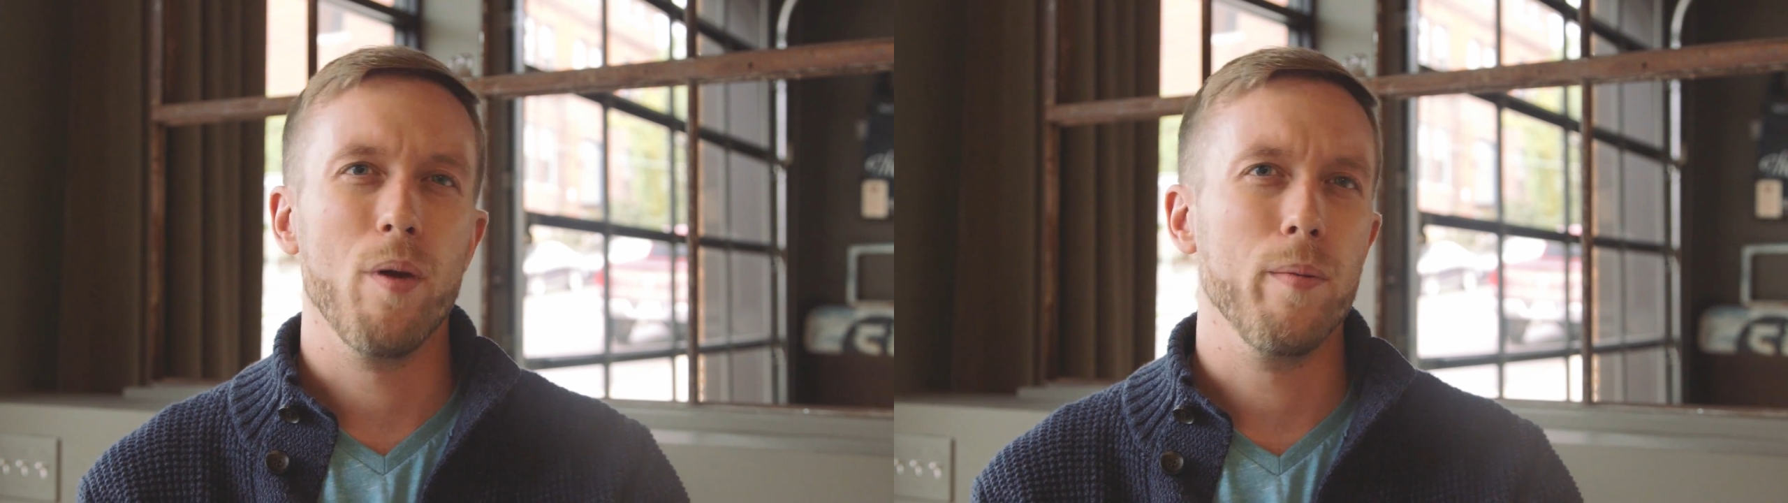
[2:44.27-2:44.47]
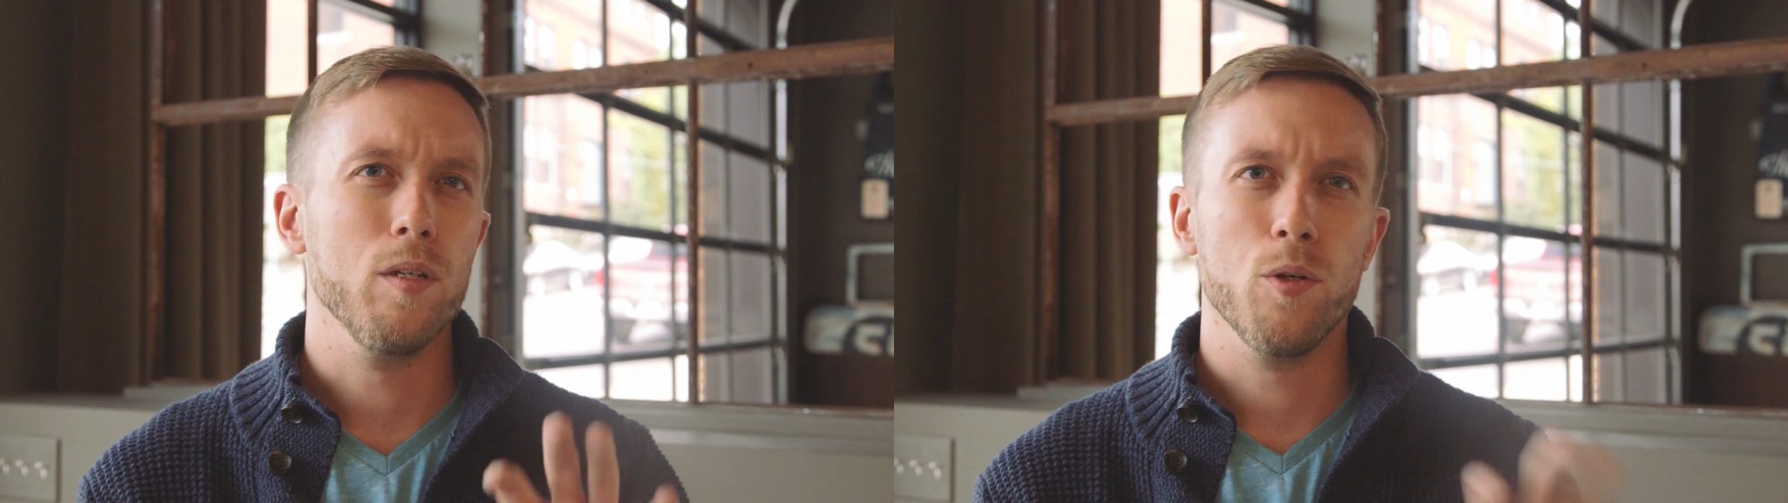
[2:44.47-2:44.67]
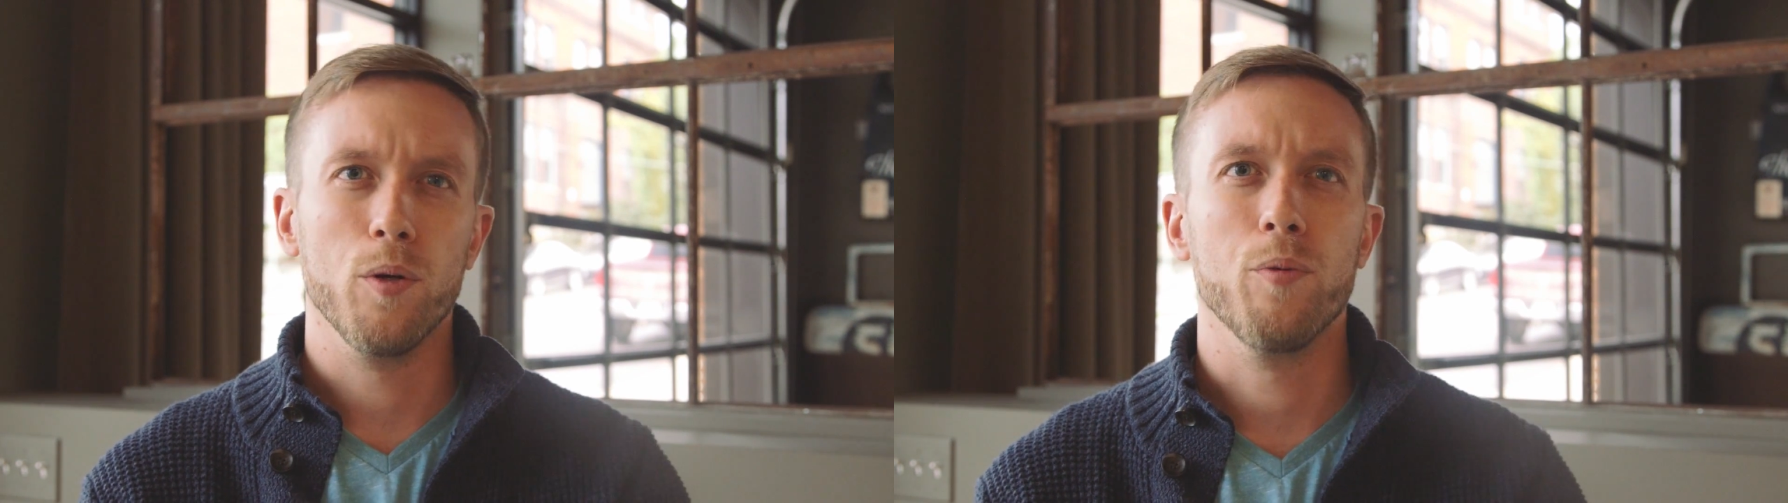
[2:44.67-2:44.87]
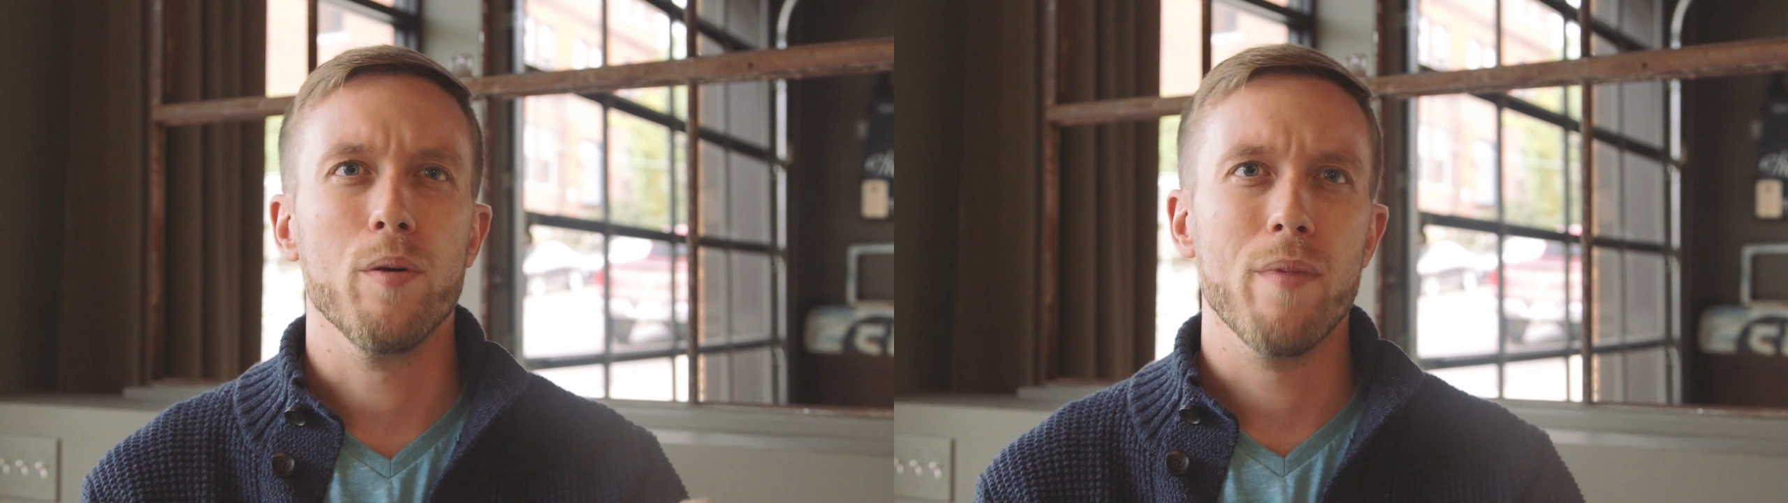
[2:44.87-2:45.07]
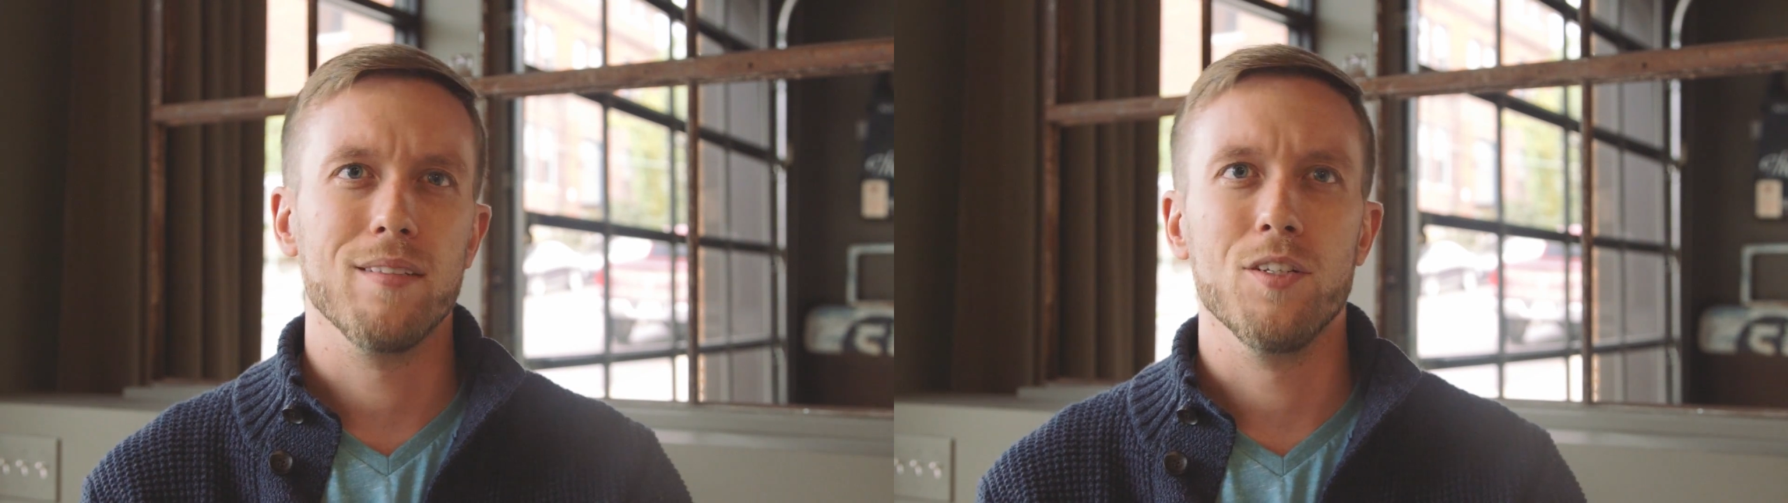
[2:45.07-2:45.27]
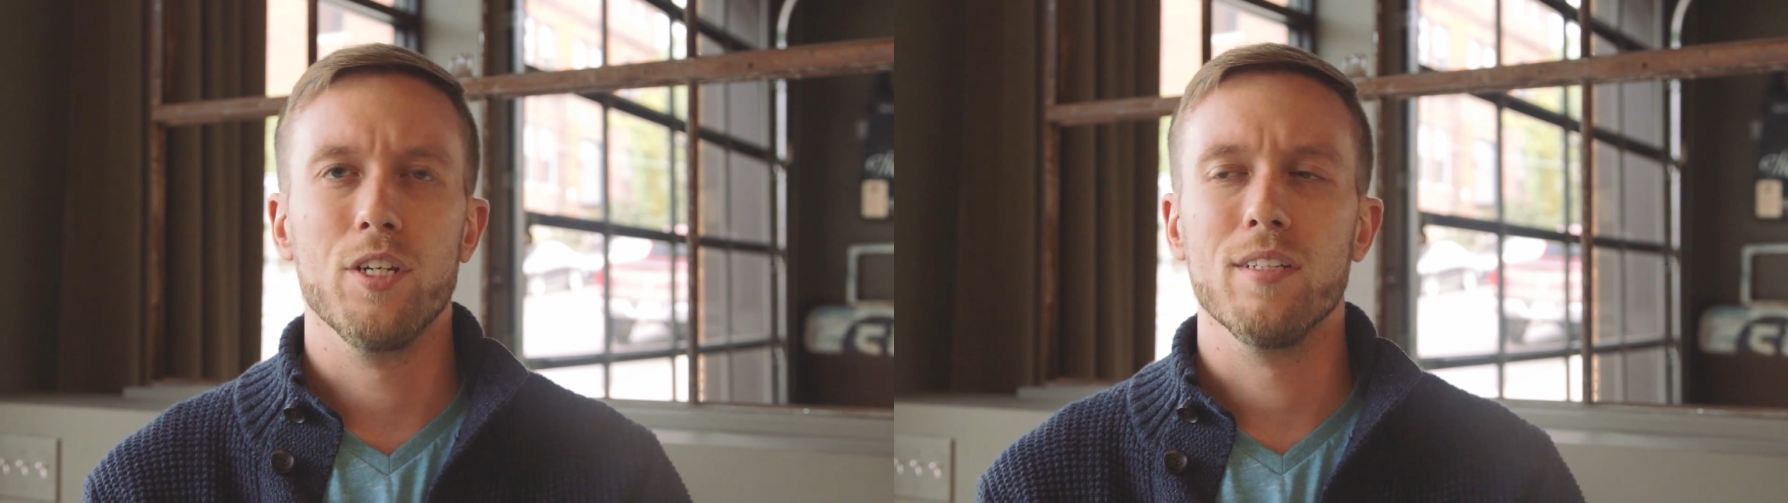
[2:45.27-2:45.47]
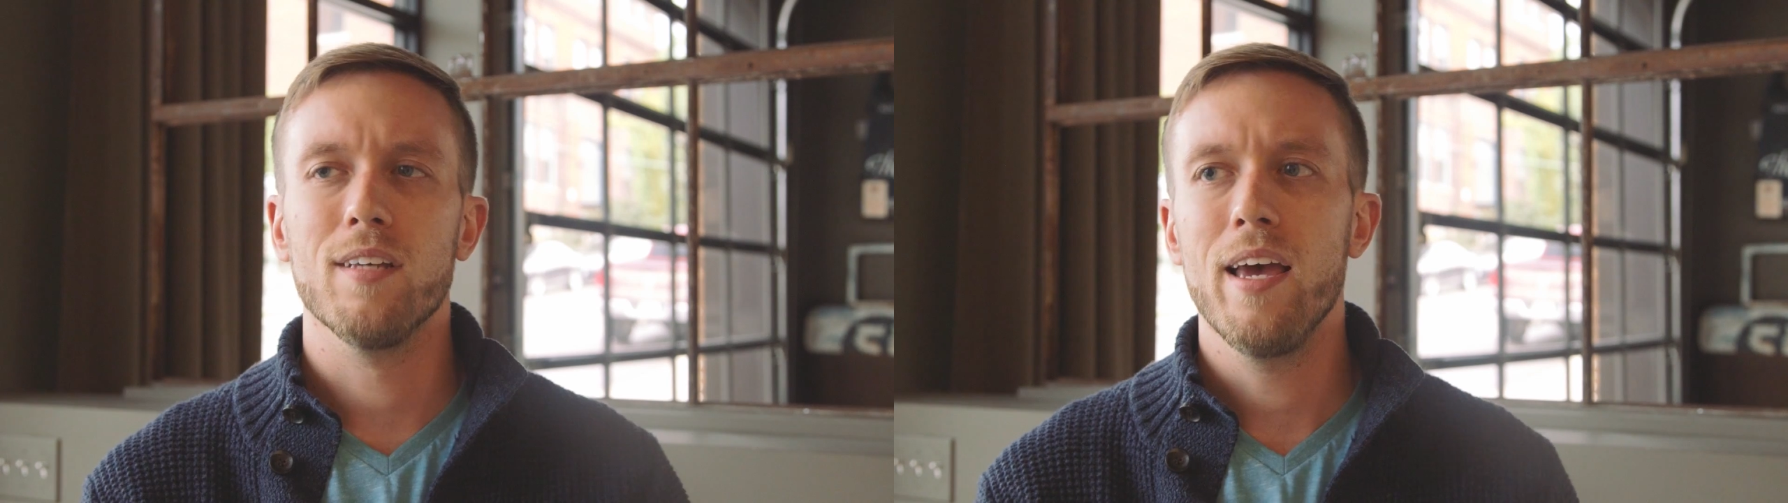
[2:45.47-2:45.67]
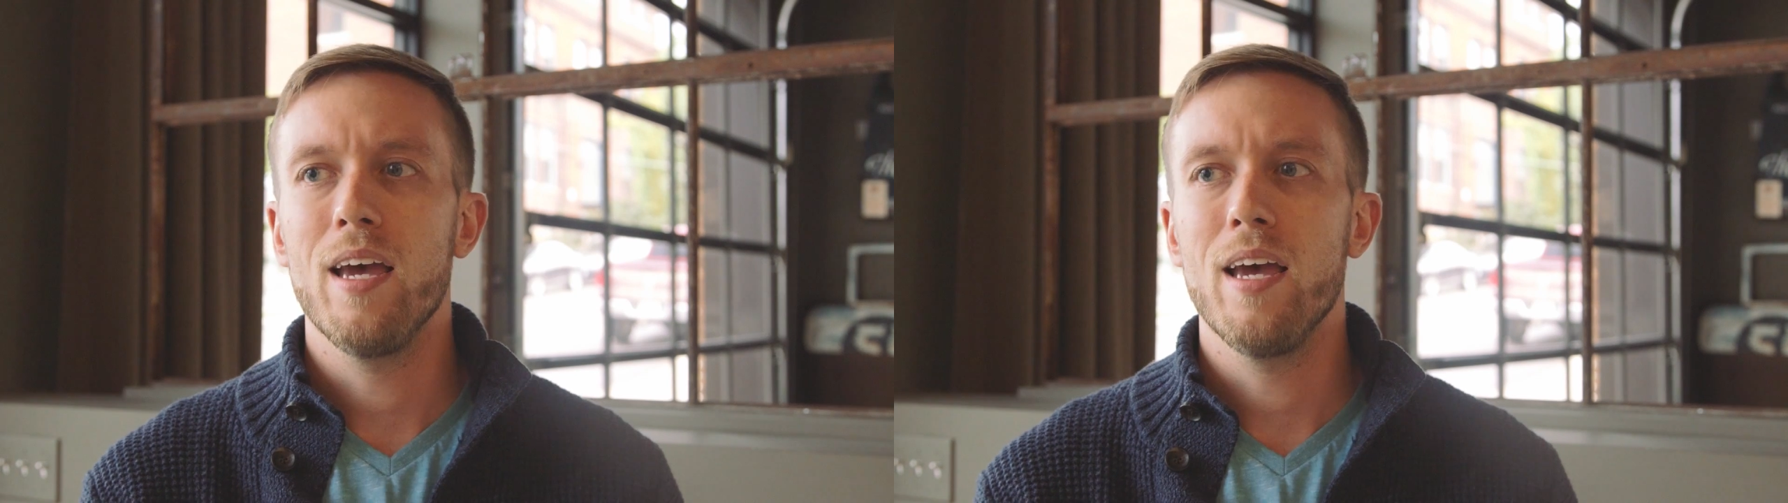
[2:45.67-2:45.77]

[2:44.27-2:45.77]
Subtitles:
or maybe 2 or 3 messages.